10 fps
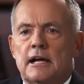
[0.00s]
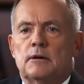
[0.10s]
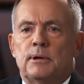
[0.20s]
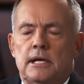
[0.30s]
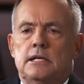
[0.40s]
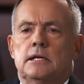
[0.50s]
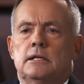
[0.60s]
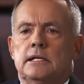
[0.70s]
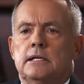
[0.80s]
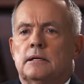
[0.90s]
opinion,
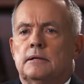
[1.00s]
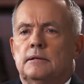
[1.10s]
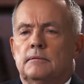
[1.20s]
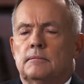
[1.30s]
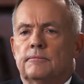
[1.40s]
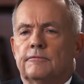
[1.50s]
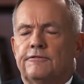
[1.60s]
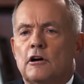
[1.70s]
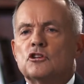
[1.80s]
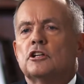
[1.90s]
the
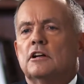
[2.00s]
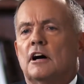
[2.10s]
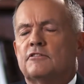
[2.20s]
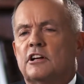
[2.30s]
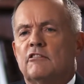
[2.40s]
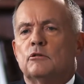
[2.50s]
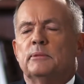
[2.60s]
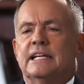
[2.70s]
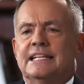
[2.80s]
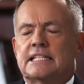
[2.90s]
function of
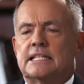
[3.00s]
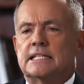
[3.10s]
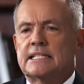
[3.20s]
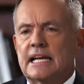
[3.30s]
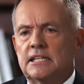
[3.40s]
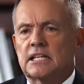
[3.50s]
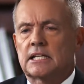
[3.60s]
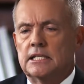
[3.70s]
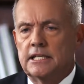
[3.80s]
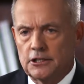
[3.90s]
government is to set the
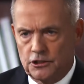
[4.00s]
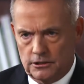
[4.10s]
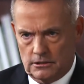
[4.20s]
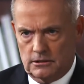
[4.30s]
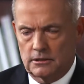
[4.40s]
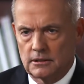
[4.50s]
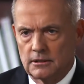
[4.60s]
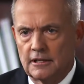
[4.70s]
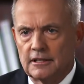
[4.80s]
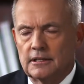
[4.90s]
conditions
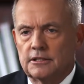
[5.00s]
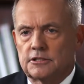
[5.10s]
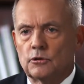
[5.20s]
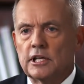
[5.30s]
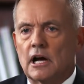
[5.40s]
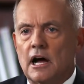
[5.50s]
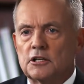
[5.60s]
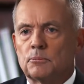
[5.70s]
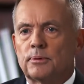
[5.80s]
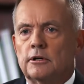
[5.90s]
so the
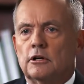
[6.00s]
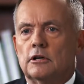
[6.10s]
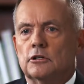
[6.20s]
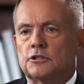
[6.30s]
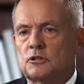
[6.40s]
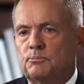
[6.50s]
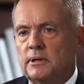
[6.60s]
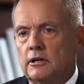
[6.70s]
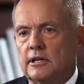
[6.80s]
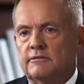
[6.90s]
entrepreneurial
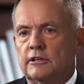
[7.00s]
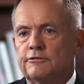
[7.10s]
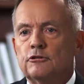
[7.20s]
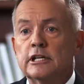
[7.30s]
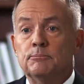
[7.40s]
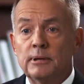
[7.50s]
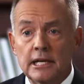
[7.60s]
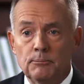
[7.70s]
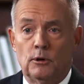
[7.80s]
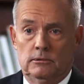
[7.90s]
spirit of a free
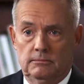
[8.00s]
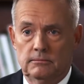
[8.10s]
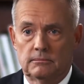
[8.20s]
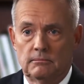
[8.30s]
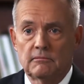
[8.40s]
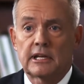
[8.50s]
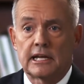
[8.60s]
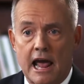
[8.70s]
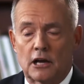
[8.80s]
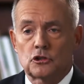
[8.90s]
people can
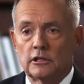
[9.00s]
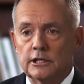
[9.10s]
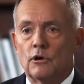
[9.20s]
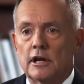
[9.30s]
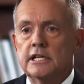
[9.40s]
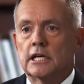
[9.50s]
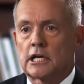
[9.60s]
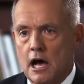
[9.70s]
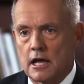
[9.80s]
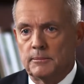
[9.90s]
actually run the
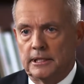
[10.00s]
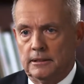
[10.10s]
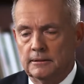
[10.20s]
economy.